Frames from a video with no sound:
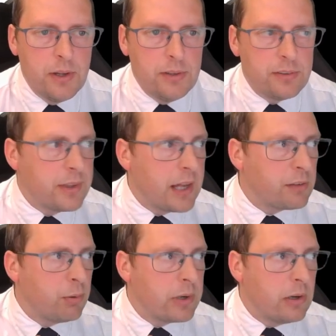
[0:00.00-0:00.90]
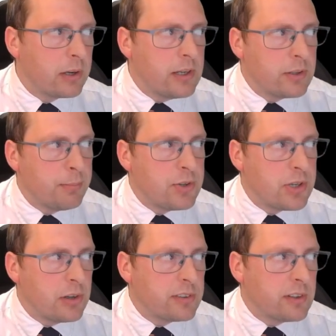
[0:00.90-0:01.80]
So that's what you're looking to
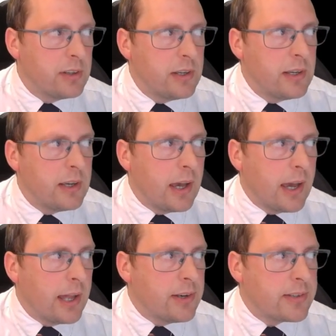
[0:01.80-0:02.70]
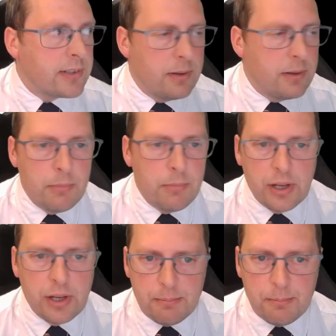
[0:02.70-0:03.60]
produce. And my
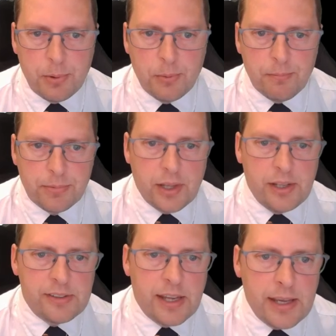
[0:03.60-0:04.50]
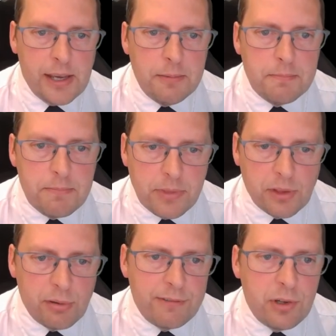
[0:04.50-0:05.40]
example is here.
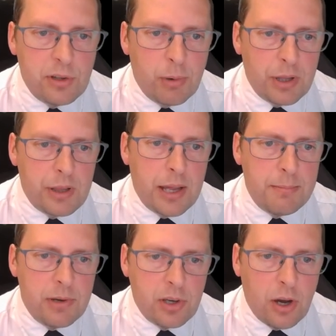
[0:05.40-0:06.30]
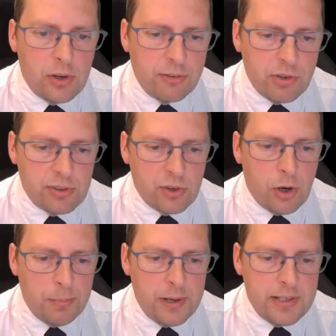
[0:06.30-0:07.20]
So I've used my same bit of code. I've just
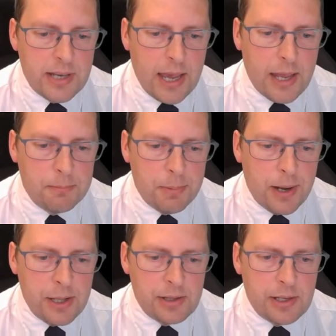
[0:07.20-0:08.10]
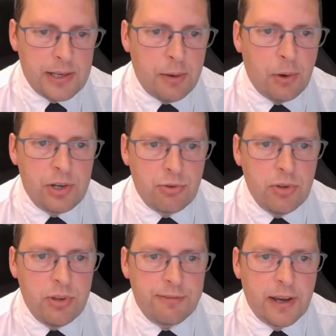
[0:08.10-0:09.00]
copied and pasted how I
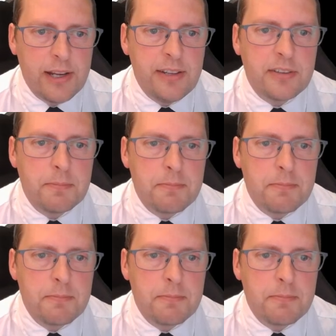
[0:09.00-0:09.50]
drew the face.